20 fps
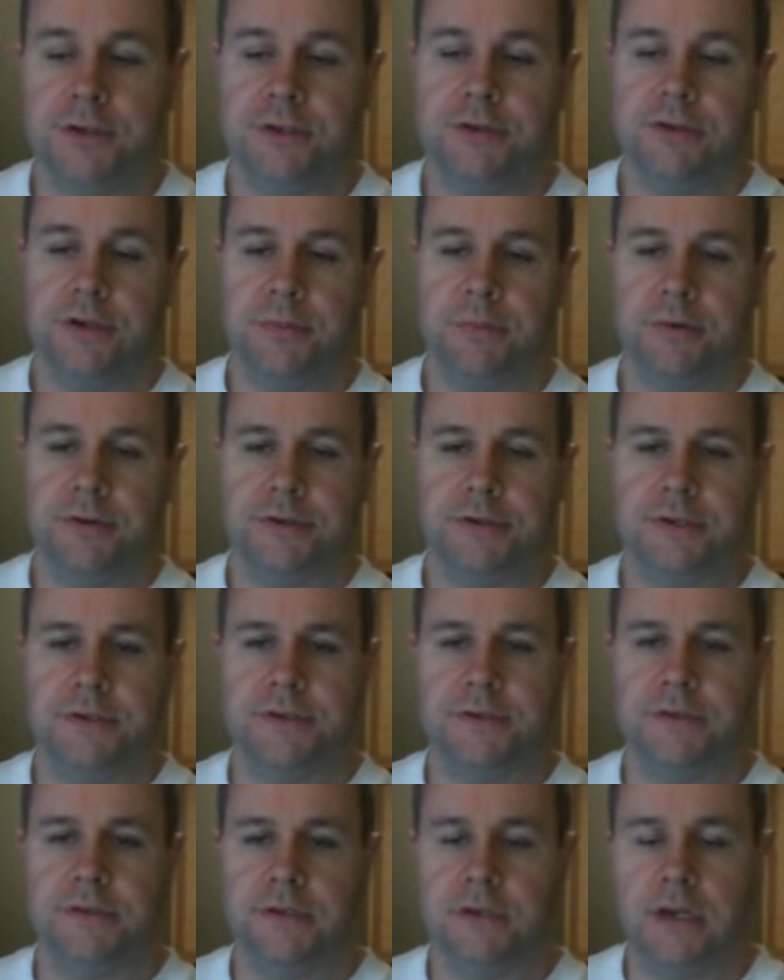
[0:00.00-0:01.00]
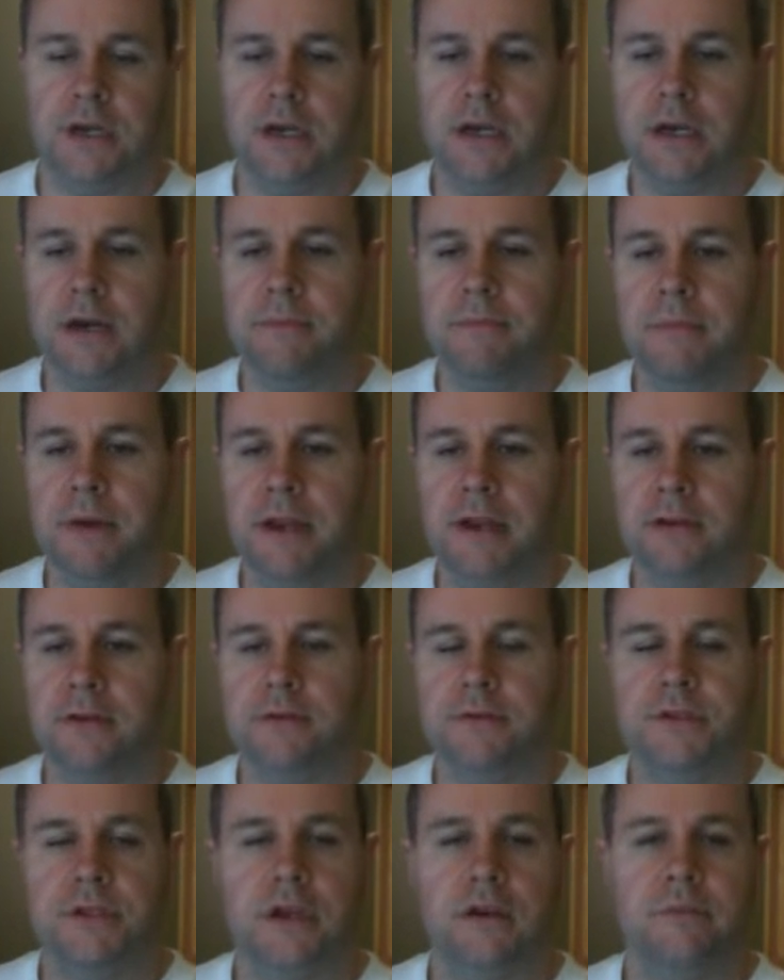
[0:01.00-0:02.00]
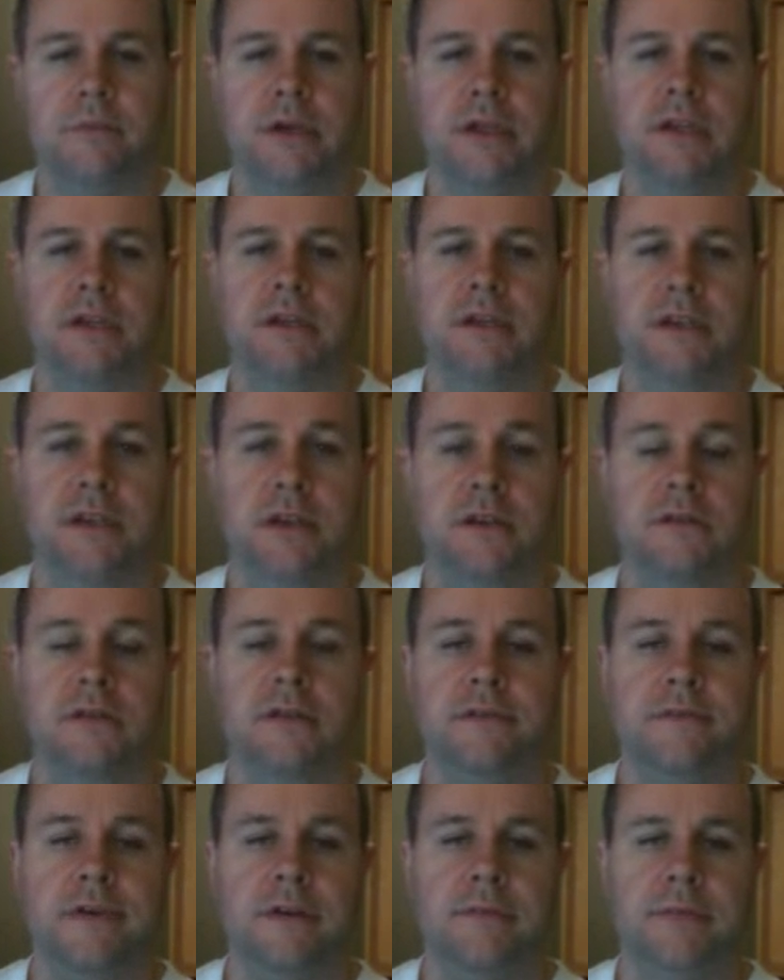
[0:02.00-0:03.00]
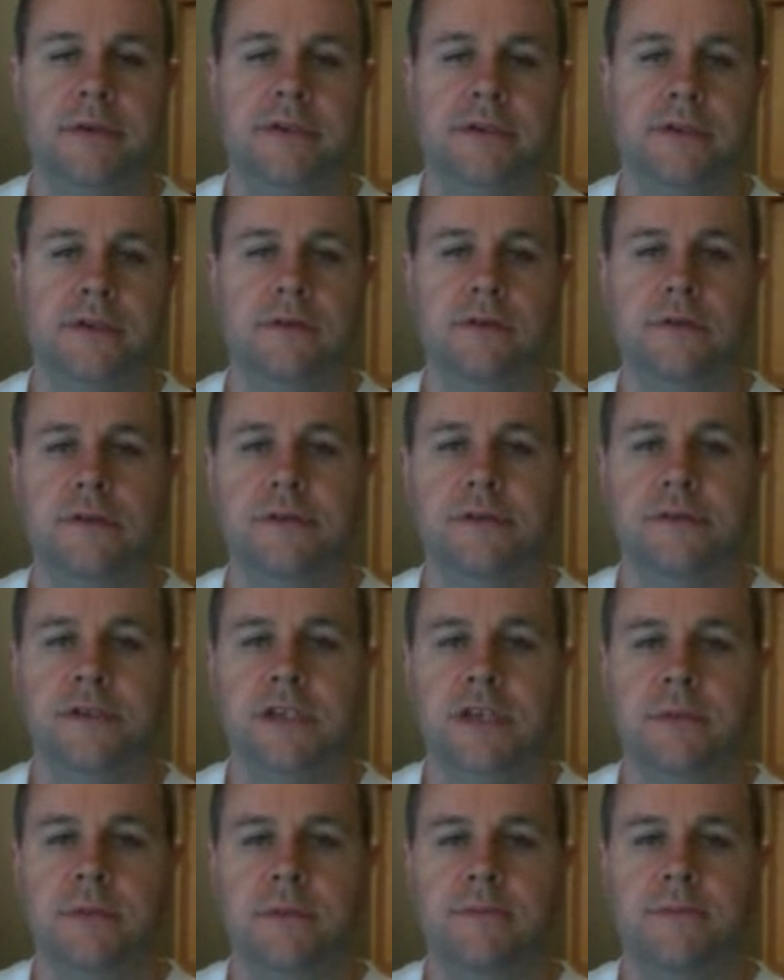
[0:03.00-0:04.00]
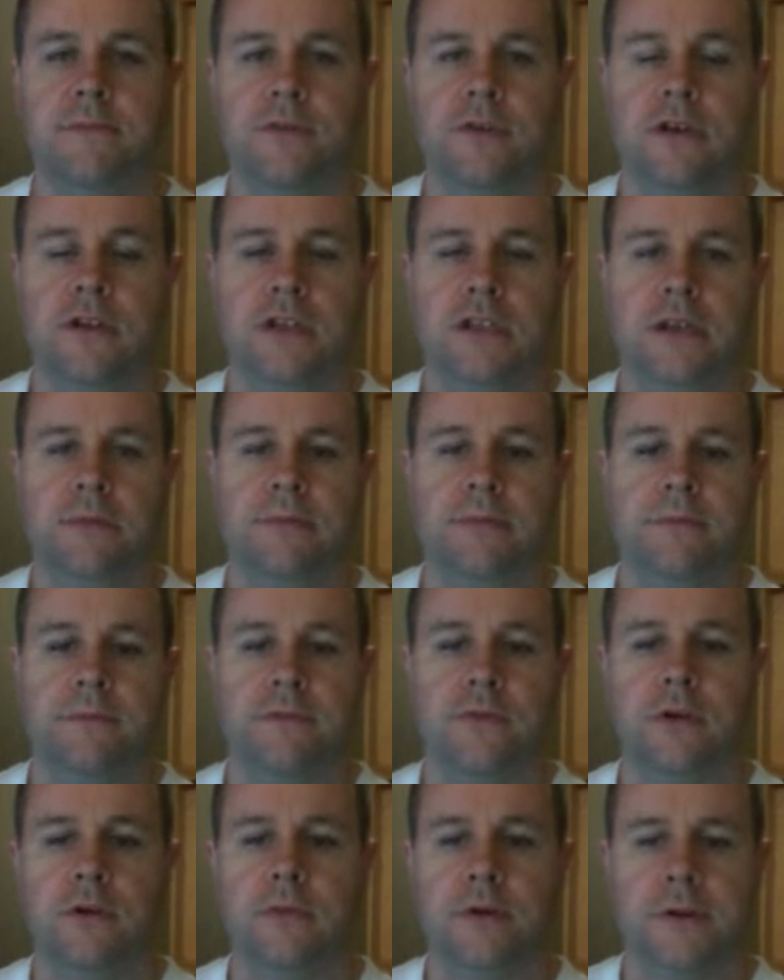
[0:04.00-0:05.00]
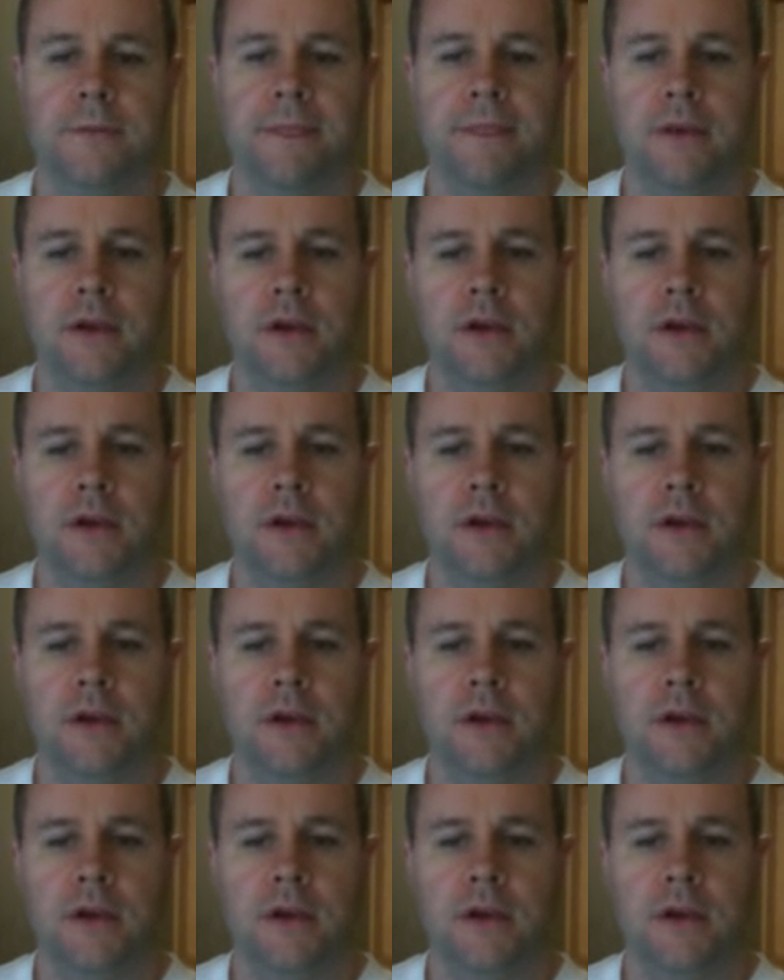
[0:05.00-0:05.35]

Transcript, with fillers: which you can purchase, um, and it goes to help me to continue to develop these tutorials, keep them free and keep them frequent.